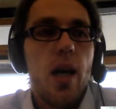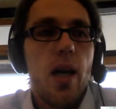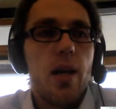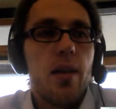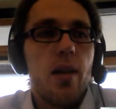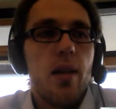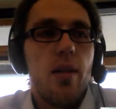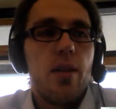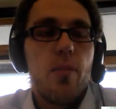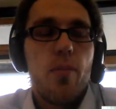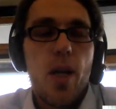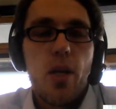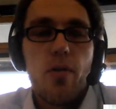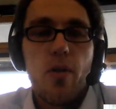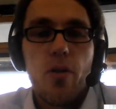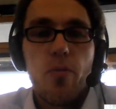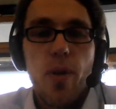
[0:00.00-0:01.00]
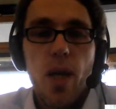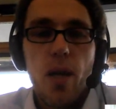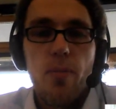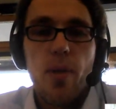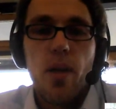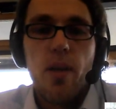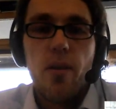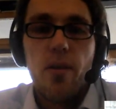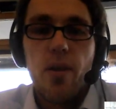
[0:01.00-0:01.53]
And in the background
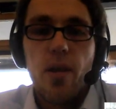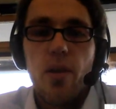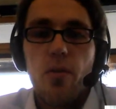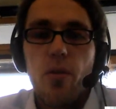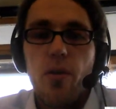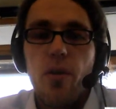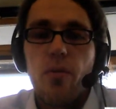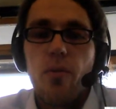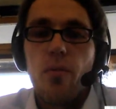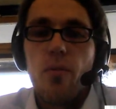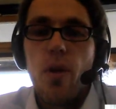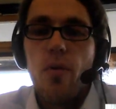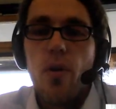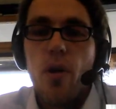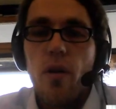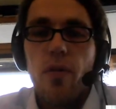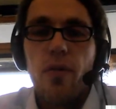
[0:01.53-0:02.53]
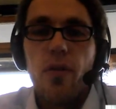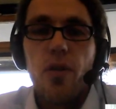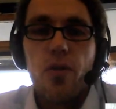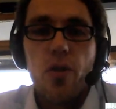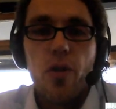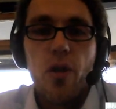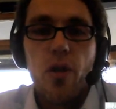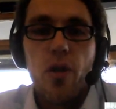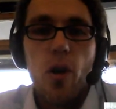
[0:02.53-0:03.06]
paper, they used very often the
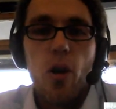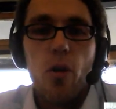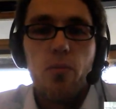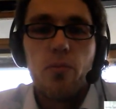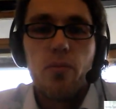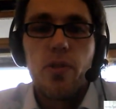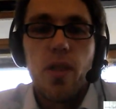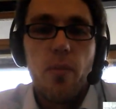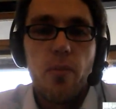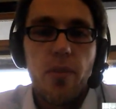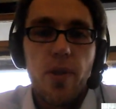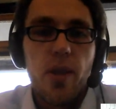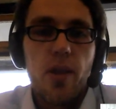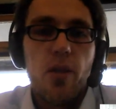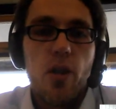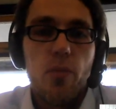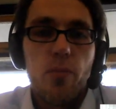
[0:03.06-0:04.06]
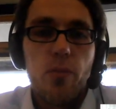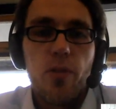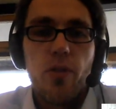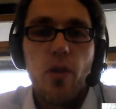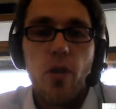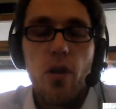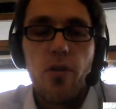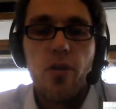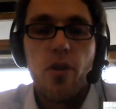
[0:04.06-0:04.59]
term open something, open
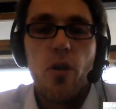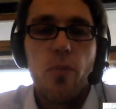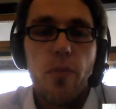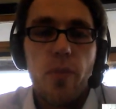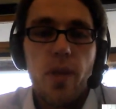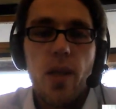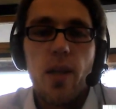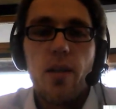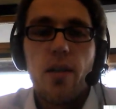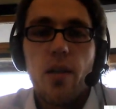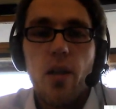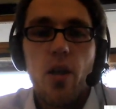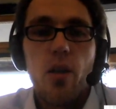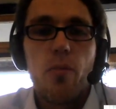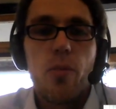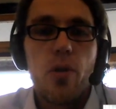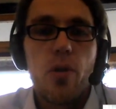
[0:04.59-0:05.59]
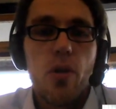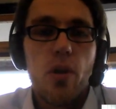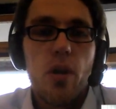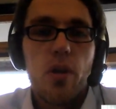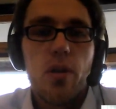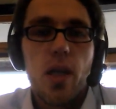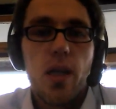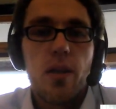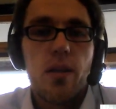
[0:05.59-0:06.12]
source, open data, open
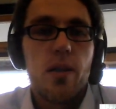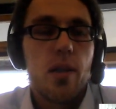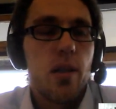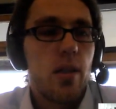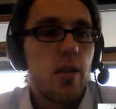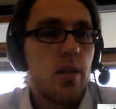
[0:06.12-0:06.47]
code, and